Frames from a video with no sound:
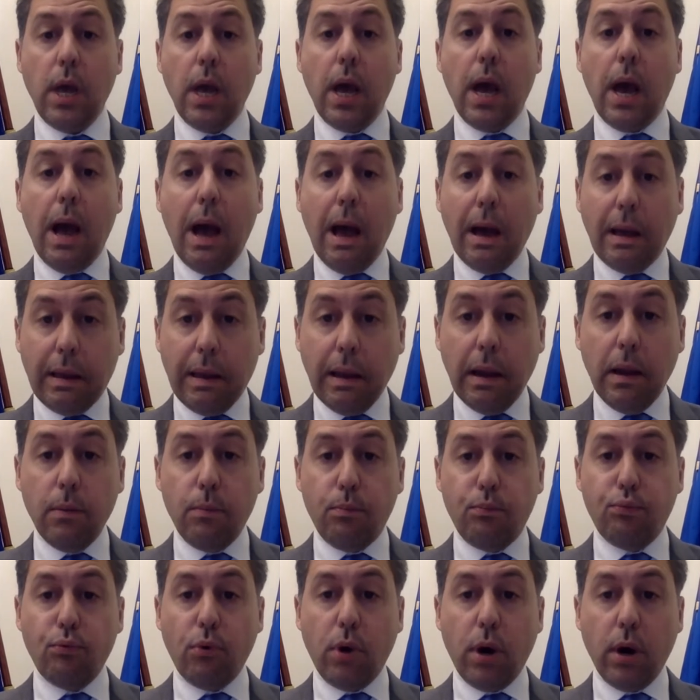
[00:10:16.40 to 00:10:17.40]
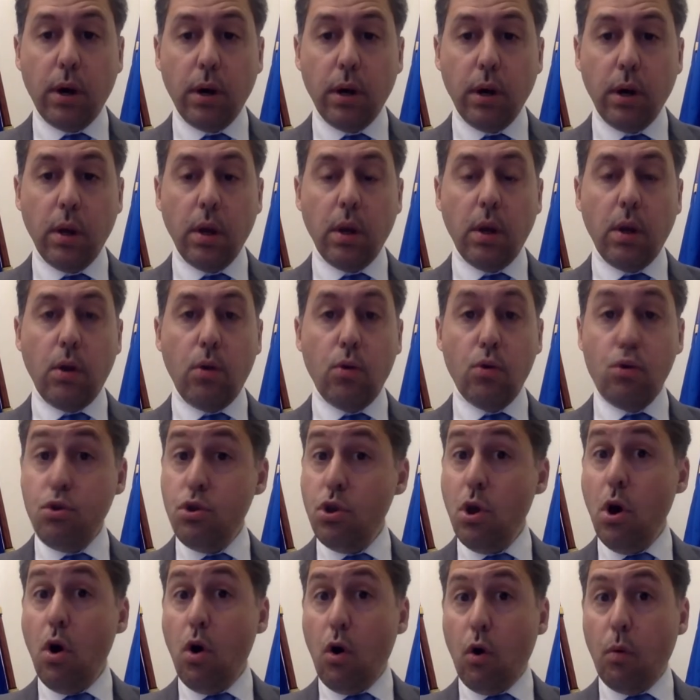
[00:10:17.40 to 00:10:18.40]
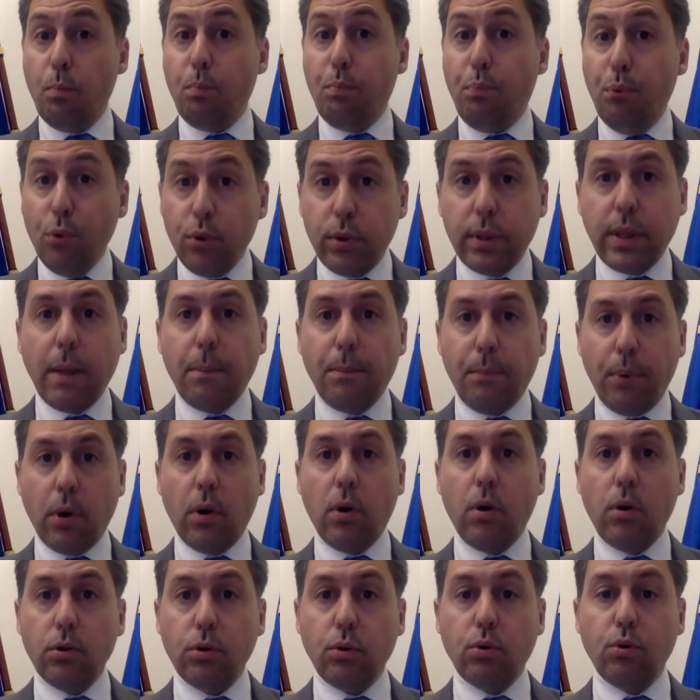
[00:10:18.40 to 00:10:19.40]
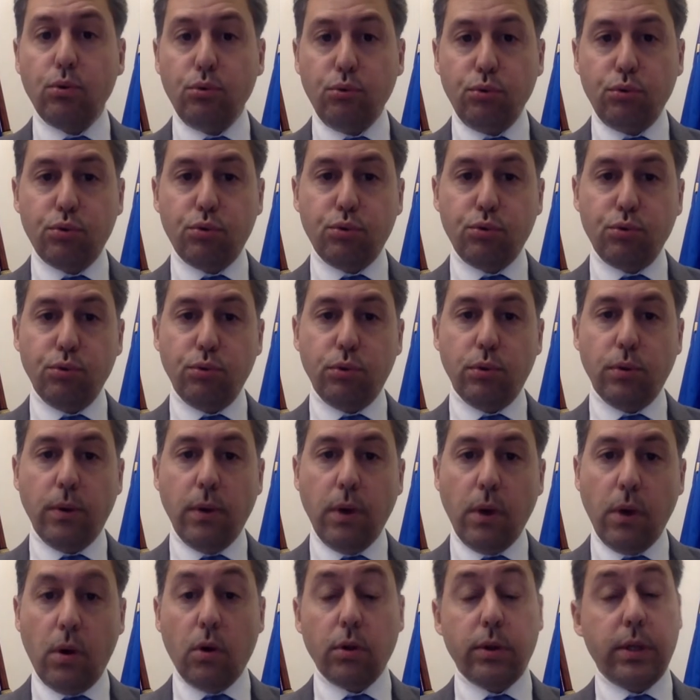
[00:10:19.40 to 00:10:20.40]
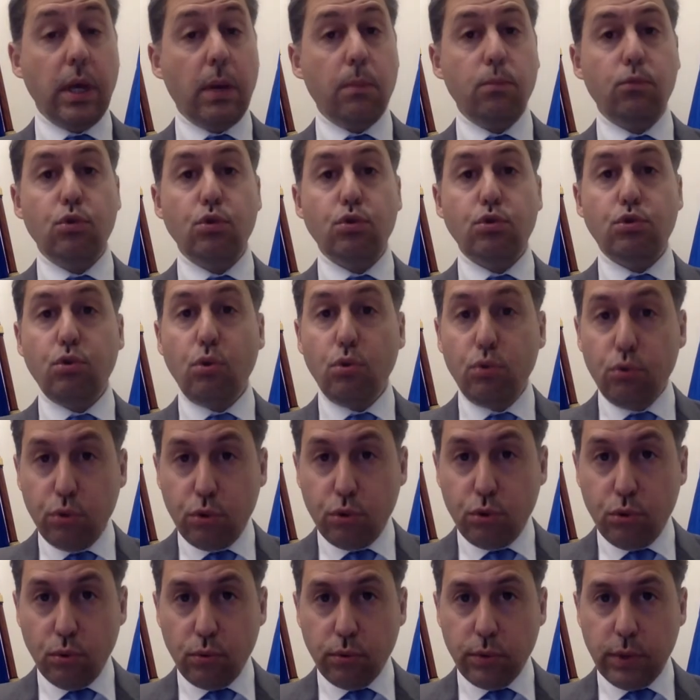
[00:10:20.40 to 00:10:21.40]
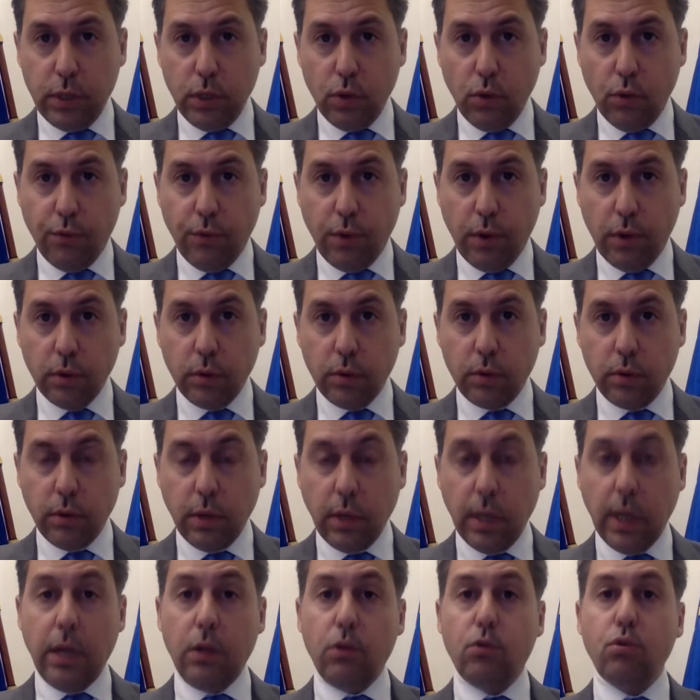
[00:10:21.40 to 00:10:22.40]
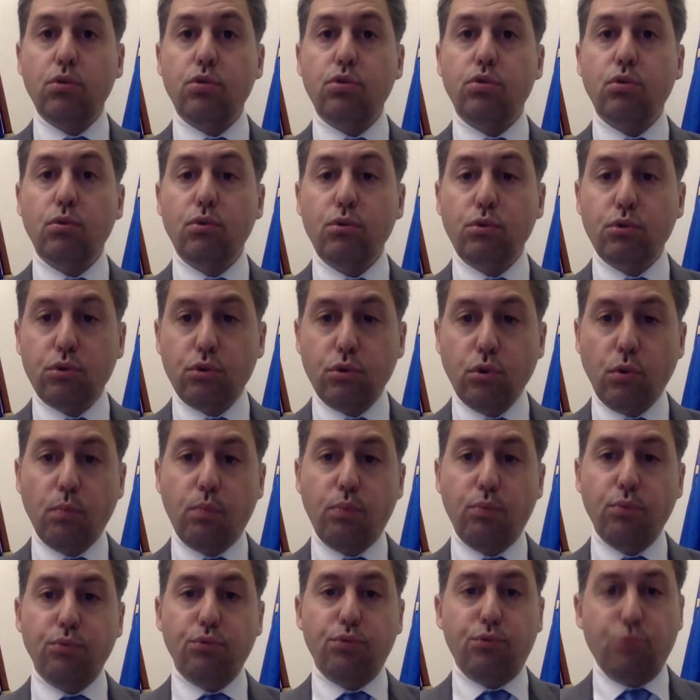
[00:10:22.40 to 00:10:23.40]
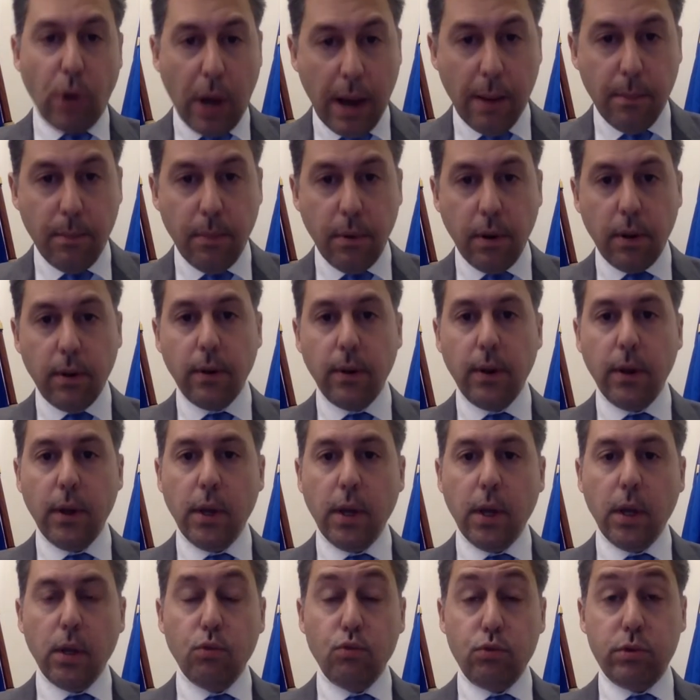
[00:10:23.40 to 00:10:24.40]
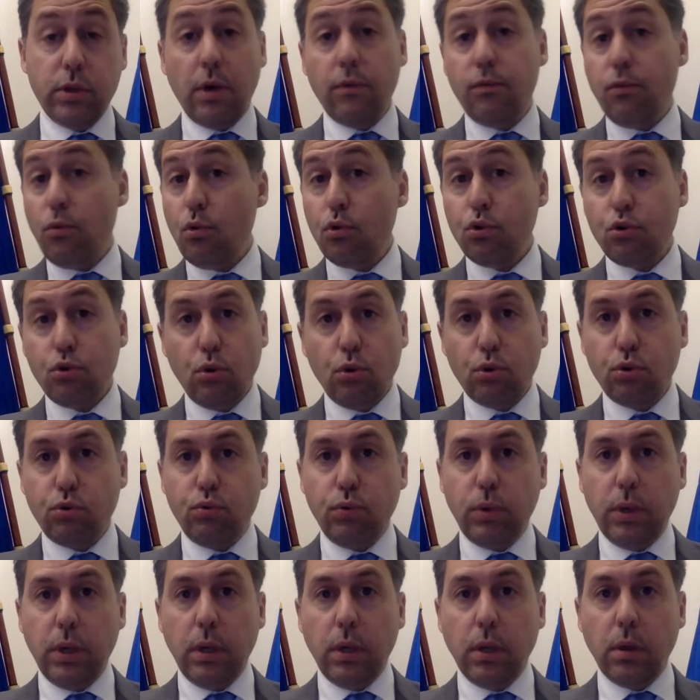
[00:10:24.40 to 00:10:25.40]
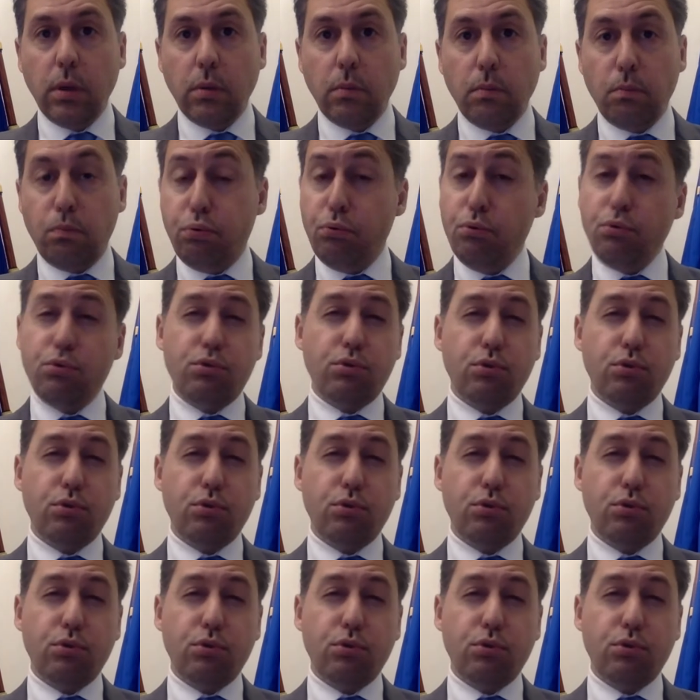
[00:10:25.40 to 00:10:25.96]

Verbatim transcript: The finalists will be showing us how much the North can learn from the South in terms of innovative and sustainable solutions.